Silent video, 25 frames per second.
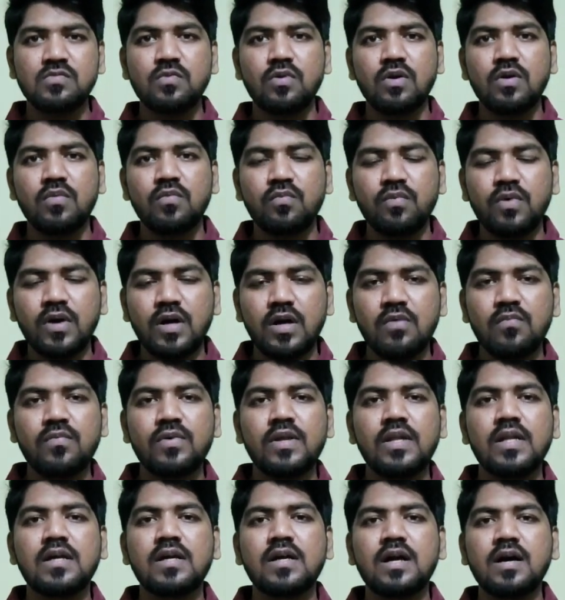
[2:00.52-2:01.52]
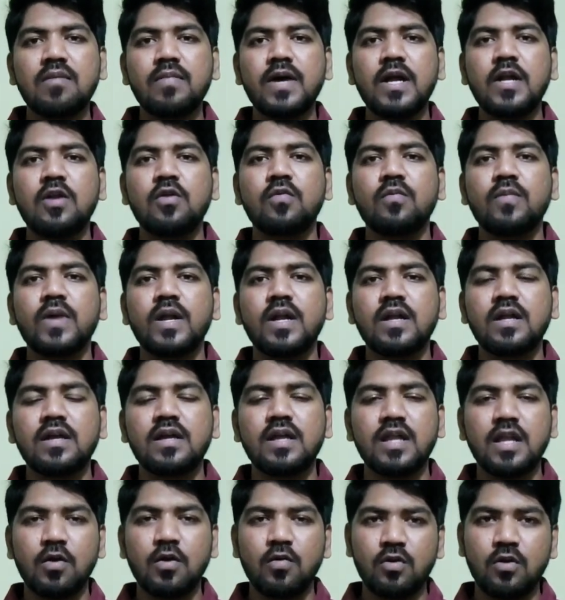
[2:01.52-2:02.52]
or word will come
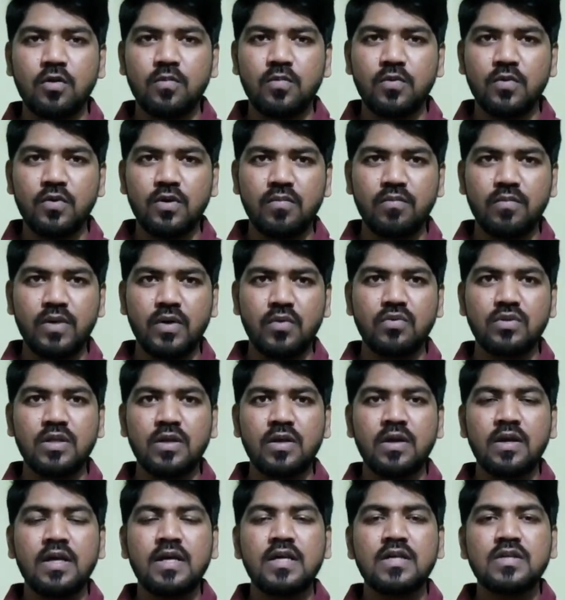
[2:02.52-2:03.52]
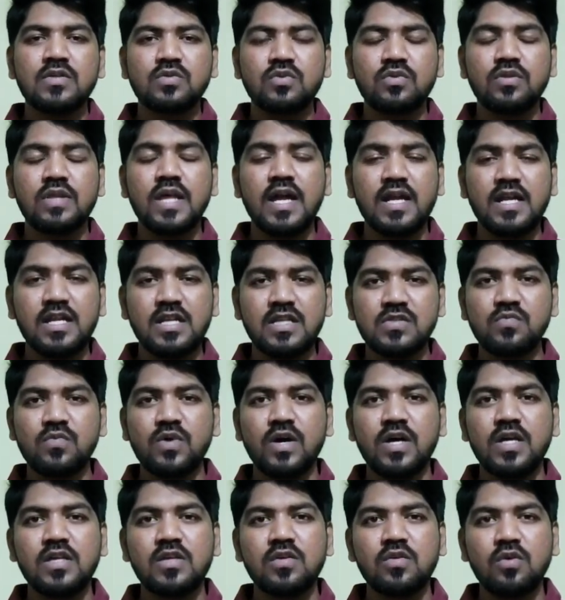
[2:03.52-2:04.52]
automatically out of your mouth. So that is
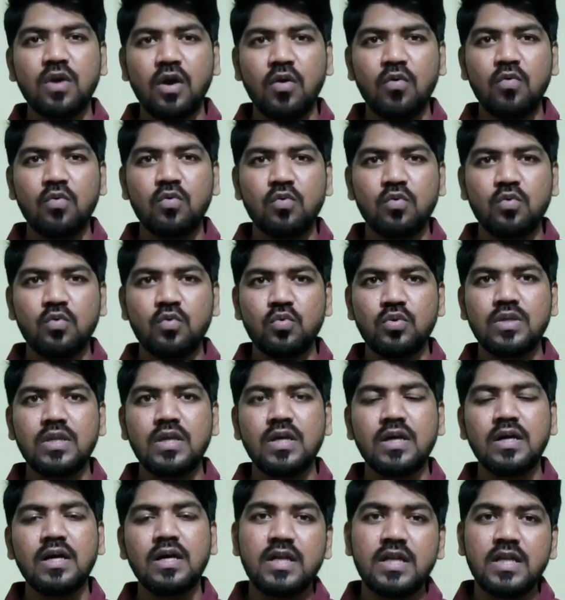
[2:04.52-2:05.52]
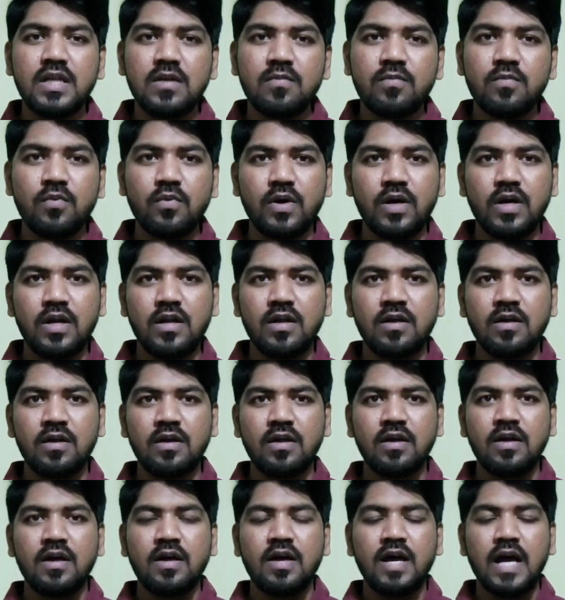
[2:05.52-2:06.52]
why you have to do the deep work.
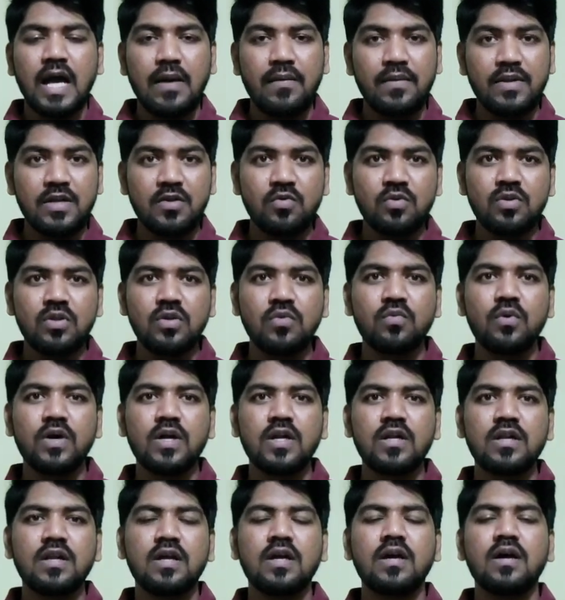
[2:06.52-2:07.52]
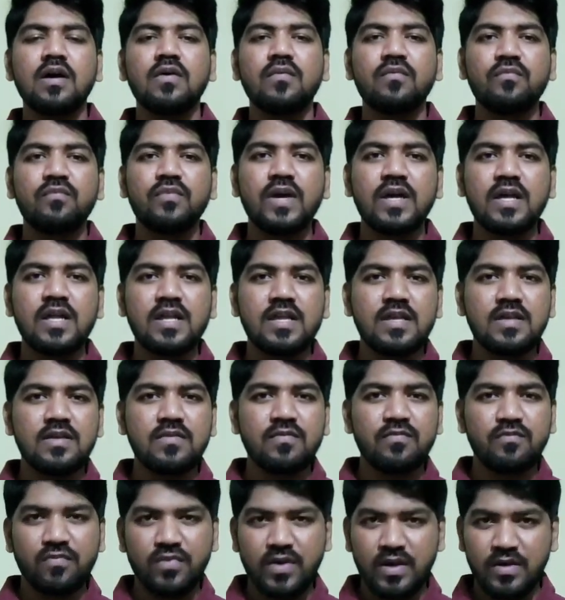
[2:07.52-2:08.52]
I will give the one
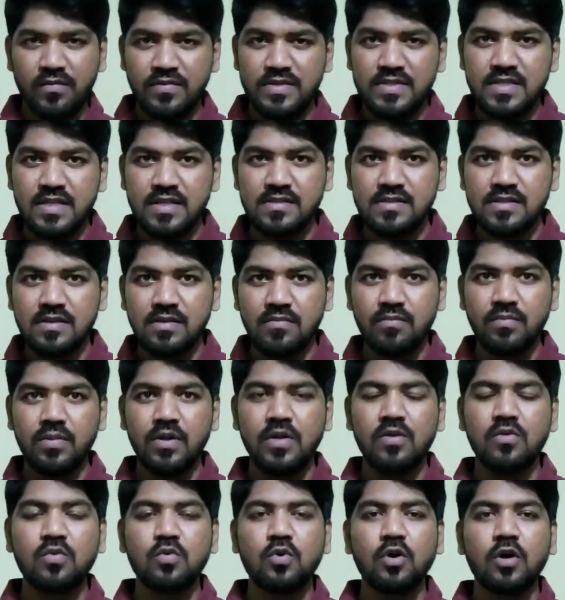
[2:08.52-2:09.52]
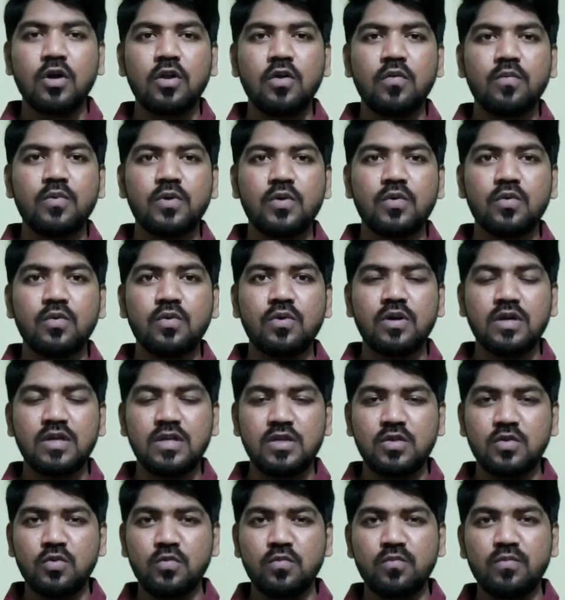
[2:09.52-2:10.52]
very famous example to all of you.
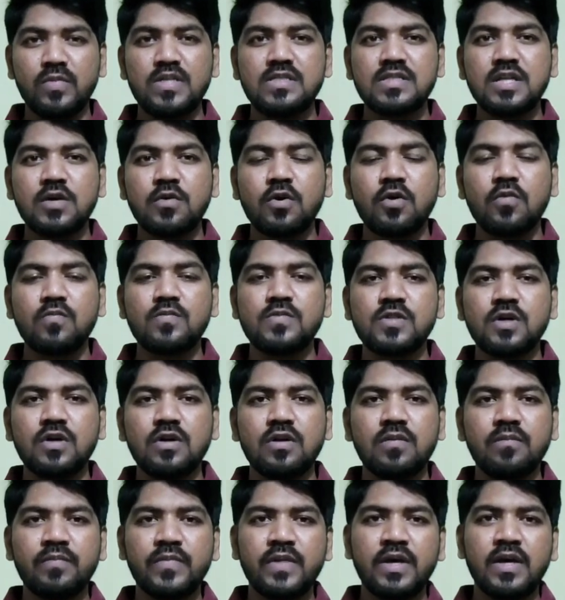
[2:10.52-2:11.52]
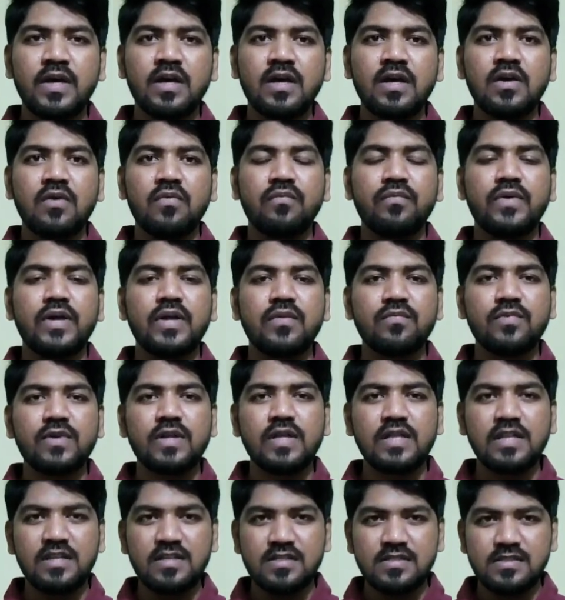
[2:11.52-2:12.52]
You must have observed, when we
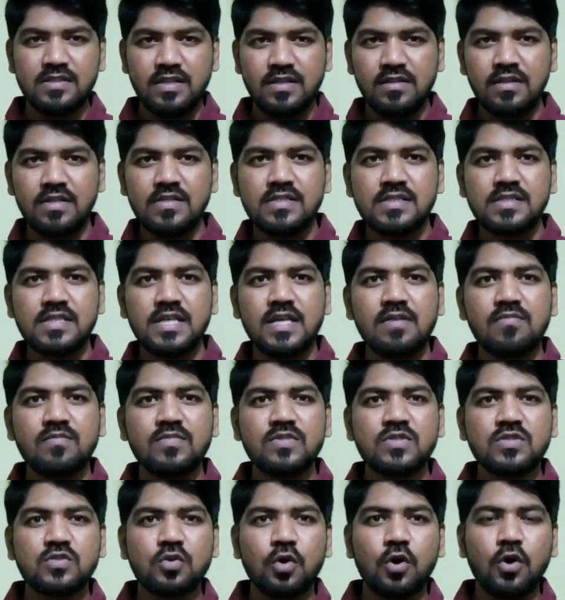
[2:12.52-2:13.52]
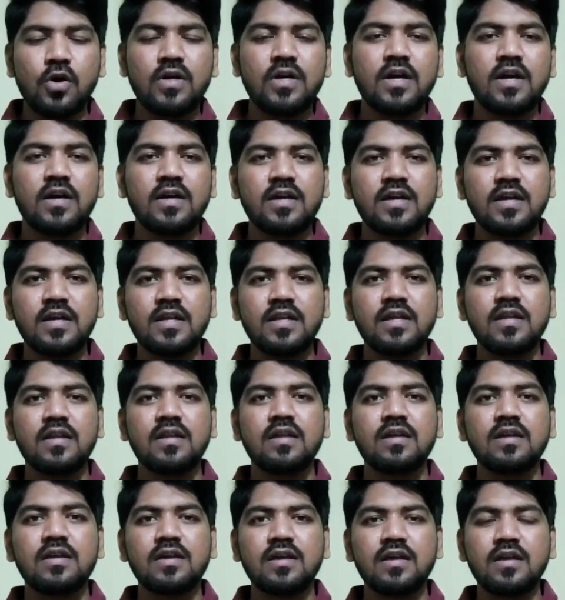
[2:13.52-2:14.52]
listen the same song again and
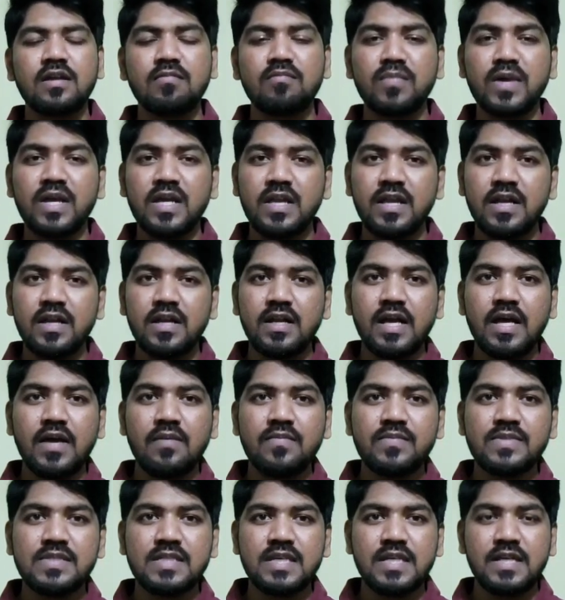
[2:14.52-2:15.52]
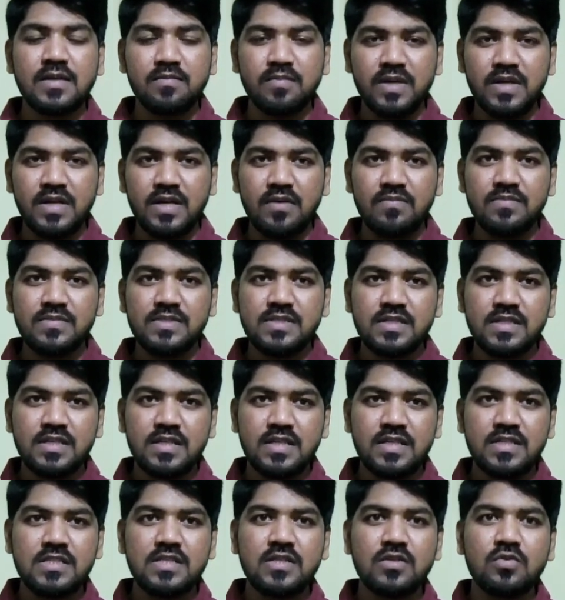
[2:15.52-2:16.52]
again many times, it becomes
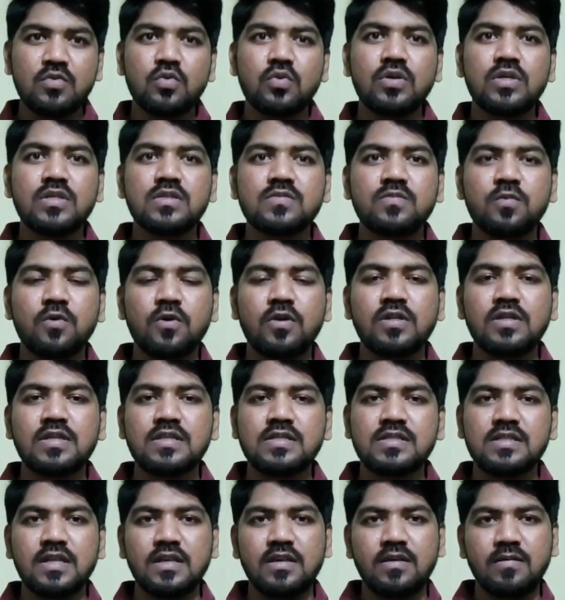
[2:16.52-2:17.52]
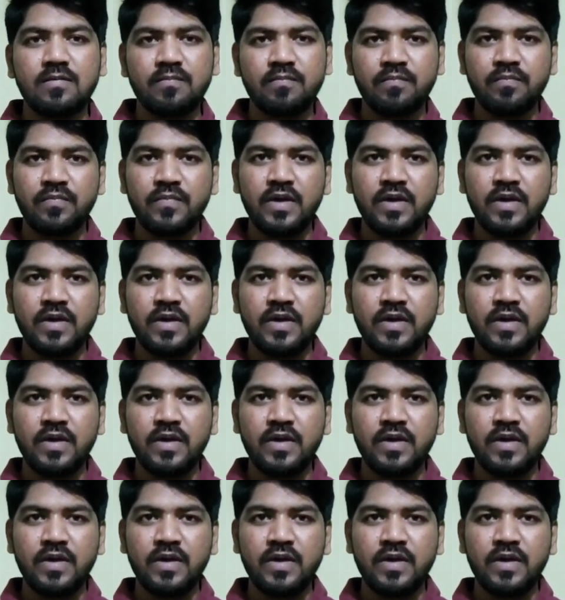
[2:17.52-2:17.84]
easy to us for the sing.